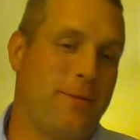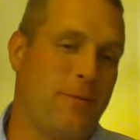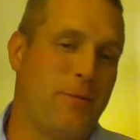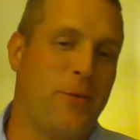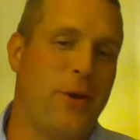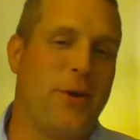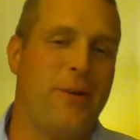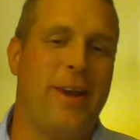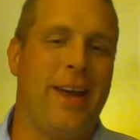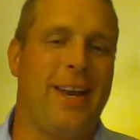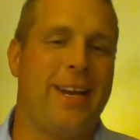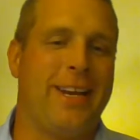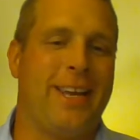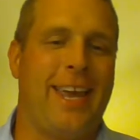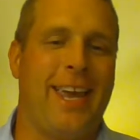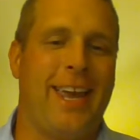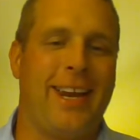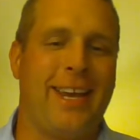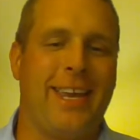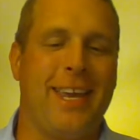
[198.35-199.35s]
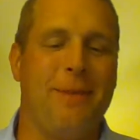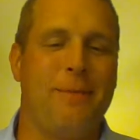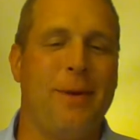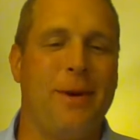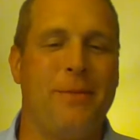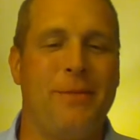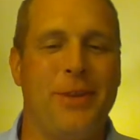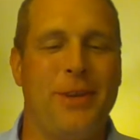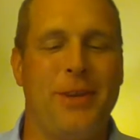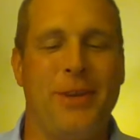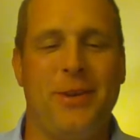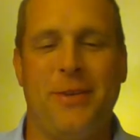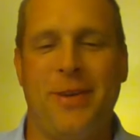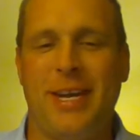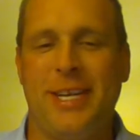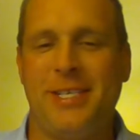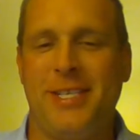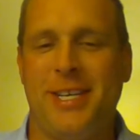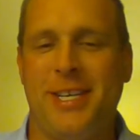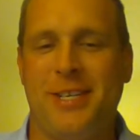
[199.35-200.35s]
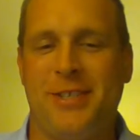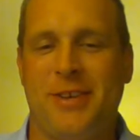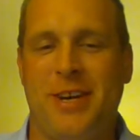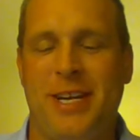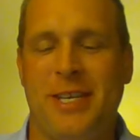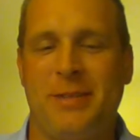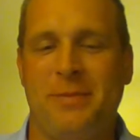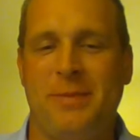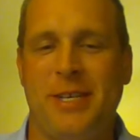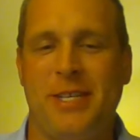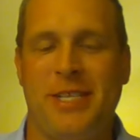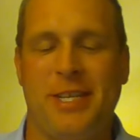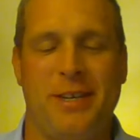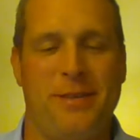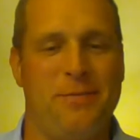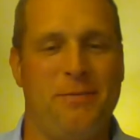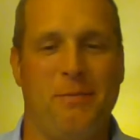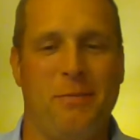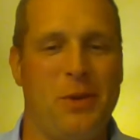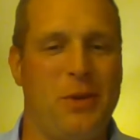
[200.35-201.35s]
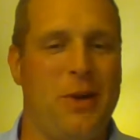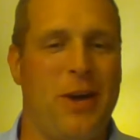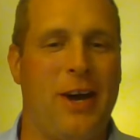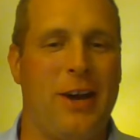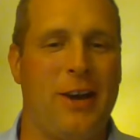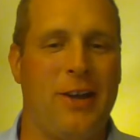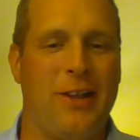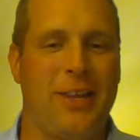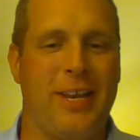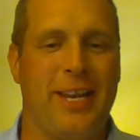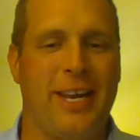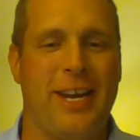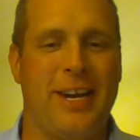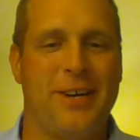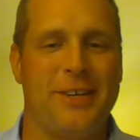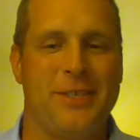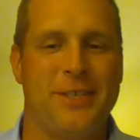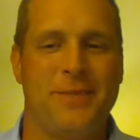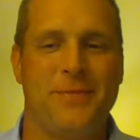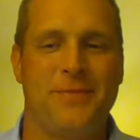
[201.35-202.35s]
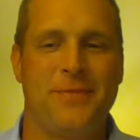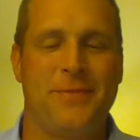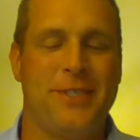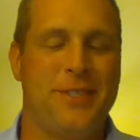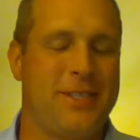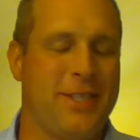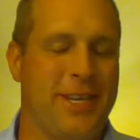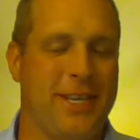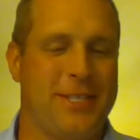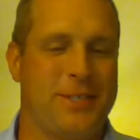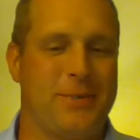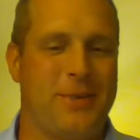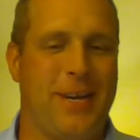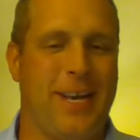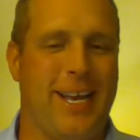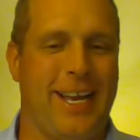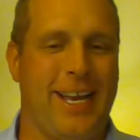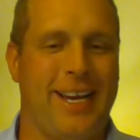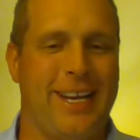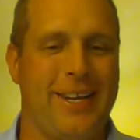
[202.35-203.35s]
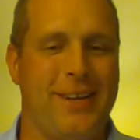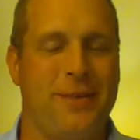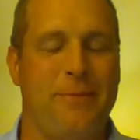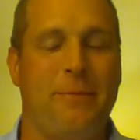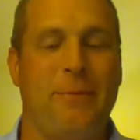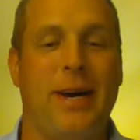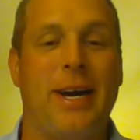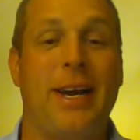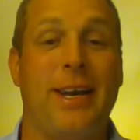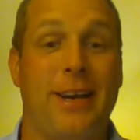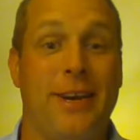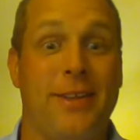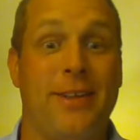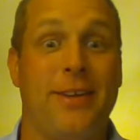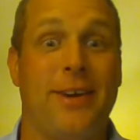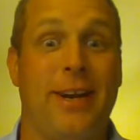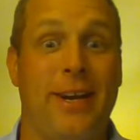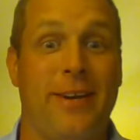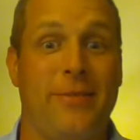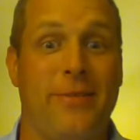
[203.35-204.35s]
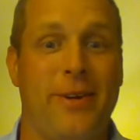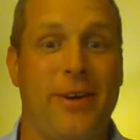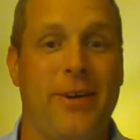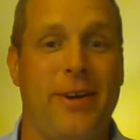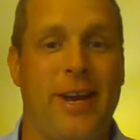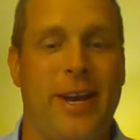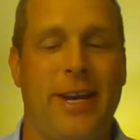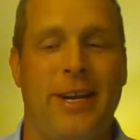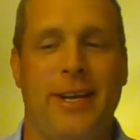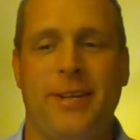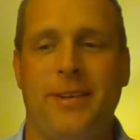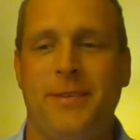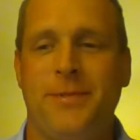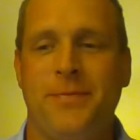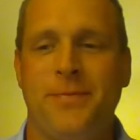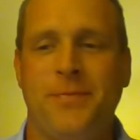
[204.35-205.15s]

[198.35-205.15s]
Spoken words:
Rear end can't keep up with the new engine and transmission. Blew out all the gears. So guess what I got to do? Buy another rear end.